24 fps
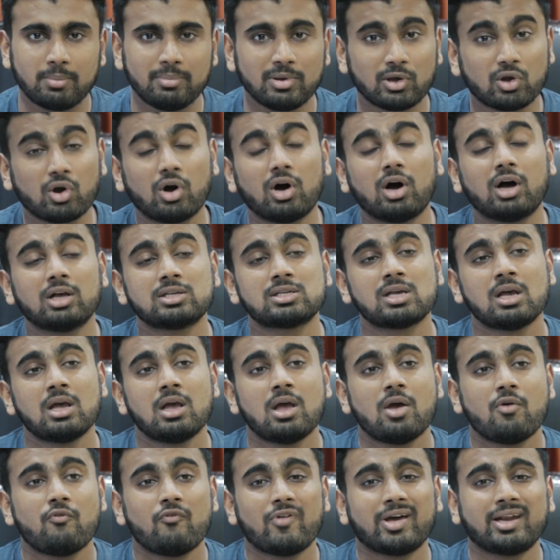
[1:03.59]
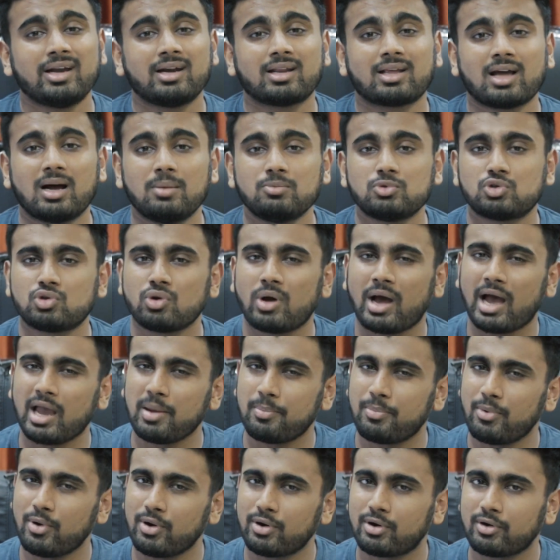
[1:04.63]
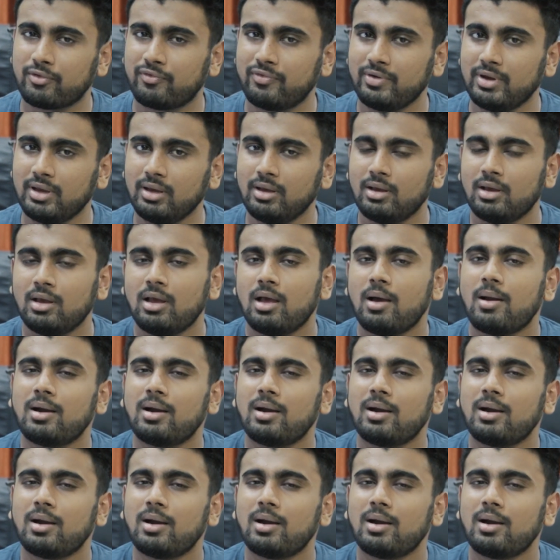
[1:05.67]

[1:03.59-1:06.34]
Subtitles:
Because when it comes to hypertrophy,